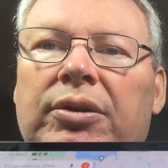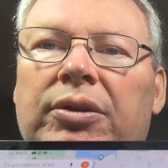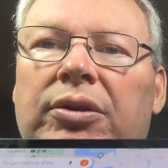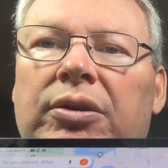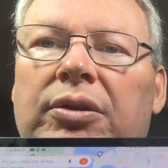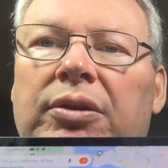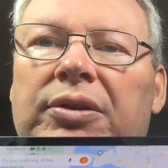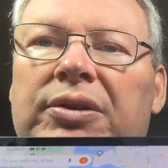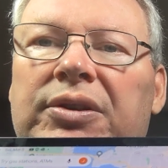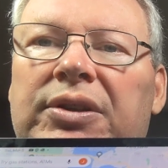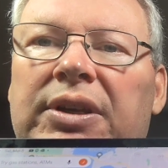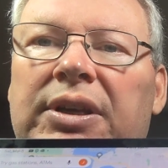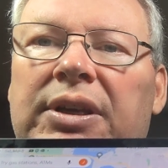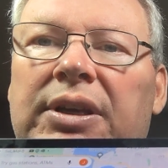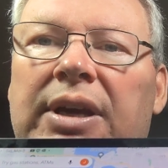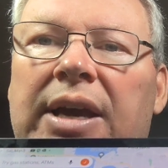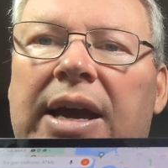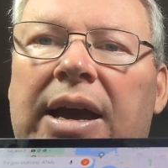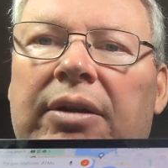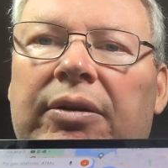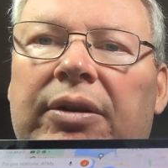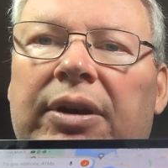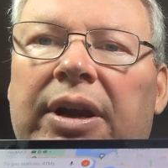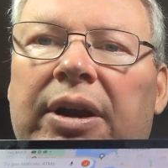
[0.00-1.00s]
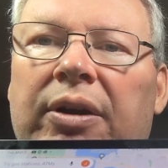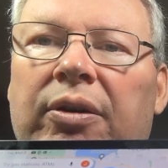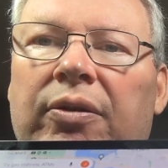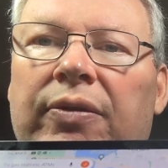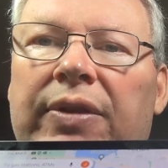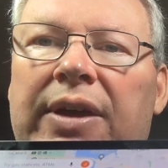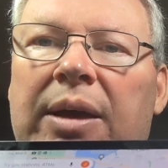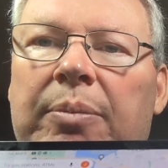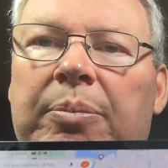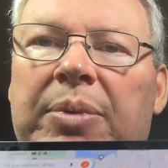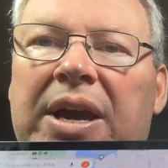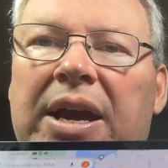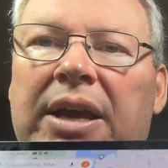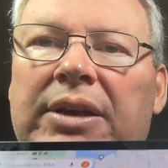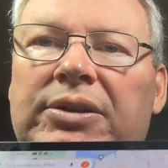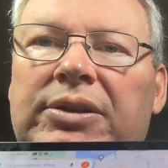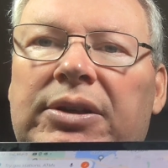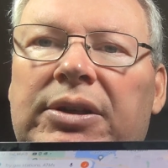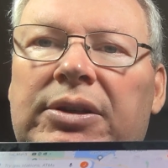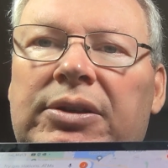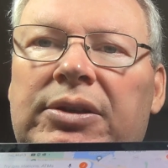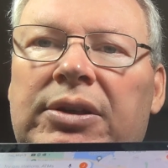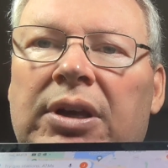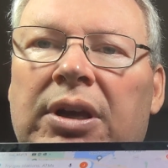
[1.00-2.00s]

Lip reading: you can see how narrow that pass is.